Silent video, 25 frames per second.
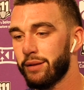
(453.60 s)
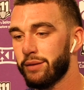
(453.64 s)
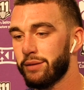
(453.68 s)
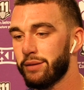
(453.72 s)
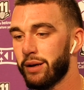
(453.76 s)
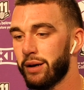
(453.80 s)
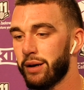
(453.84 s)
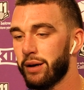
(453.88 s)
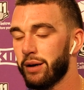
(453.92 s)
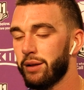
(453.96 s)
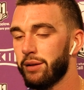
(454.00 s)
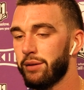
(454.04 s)

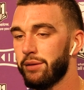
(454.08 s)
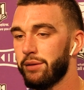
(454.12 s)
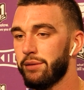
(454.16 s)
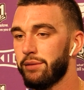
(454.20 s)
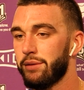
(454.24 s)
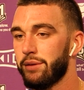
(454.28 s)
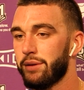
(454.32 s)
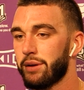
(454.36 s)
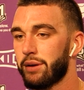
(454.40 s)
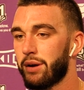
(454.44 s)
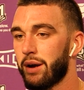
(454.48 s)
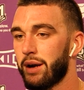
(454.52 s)
the
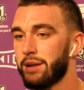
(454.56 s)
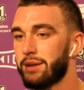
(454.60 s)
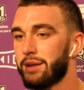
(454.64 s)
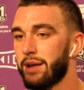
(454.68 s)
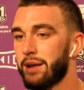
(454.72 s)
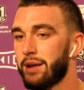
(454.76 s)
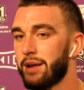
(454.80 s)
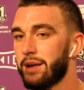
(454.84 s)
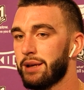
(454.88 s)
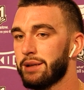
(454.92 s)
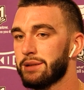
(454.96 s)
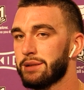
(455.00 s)
the great
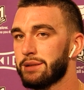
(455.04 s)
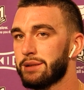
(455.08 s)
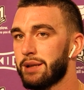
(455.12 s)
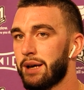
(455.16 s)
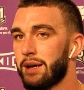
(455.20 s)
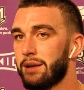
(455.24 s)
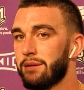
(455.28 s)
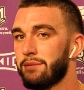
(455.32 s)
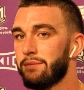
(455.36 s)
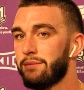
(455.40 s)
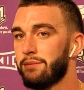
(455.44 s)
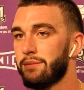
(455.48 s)
thing is
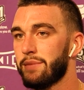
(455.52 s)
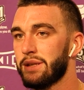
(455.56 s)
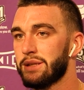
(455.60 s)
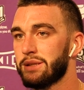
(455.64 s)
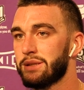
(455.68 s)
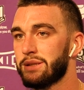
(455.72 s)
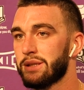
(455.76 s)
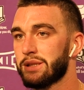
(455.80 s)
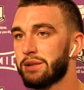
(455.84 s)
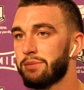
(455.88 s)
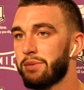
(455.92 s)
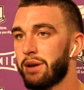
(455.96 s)
that this
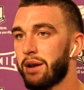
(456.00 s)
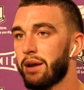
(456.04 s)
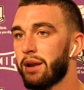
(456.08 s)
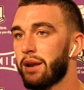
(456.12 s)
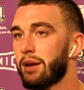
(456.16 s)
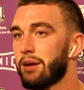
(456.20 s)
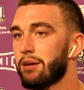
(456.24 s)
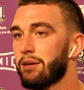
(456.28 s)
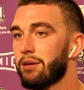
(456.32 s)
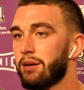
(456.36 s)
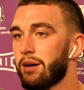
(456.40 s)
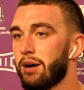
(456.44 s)
is just the
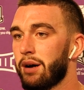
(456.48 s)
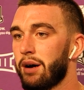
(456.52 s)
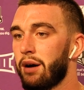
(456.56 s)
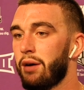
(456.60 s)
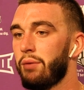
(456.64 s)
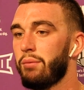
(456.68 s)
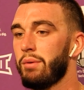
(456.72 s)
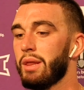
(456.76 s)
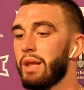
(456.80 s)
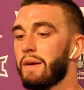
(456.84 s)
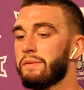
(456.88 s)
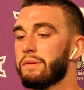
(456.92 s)
beginning. Uh,
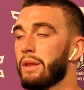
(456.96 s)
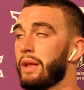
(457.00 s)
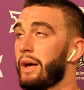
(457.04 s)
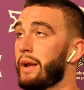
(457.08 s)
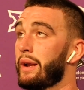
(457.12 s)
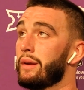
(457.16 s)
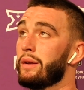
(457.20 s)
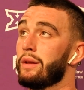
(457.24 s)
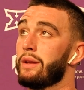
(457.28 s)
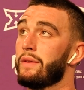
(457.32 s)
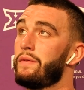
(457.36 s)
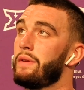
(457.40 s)
we left a lot
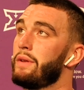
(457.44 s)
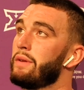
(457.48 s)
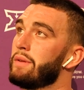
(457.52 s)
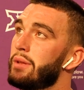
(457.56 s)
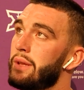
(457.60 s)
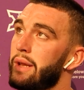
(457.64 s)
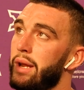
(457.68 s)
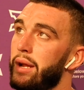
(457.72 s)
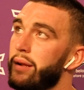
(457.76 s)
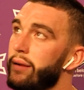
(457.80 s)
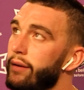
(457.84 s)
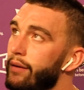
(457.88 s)
out on the field
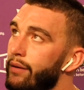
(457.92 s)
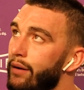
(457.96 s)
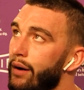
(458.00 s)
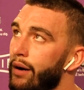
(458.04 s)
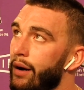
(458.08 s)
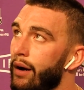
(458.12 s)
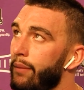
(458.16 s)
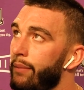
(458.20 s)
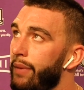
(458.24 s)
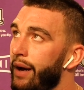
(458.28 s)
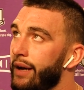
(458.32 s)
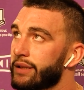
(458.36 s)
today.
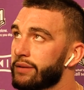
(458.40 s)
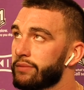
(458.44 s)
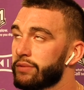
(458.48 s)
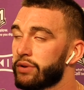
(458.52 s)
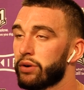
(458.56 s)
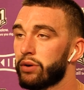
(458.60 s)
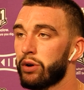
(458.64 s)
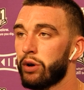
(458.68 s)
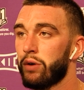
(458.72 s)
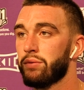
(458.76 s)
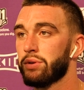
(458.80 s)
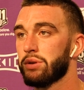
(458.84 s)
Um, had some
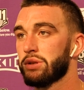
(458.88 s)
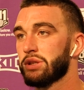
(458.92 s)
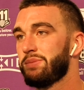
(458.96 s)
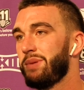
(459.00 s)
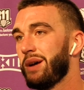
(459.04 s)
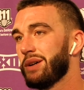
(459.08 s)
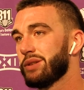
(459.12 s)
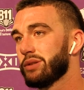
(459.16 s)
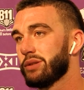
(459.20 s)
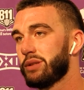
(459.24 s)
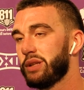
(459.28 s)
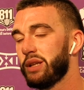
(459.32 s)
turnovers on
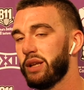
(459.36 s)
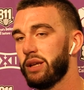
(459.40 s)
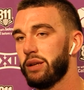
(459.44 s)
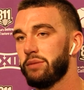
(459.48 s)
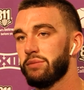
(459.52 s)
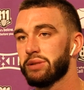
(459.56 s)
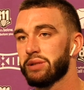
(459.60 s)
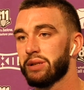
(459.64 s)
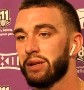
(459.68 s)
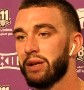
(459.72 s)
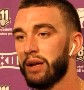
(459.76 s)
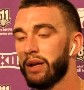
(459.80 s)
special
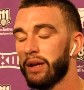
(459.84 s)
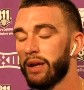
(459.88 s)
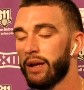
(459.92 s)
teams.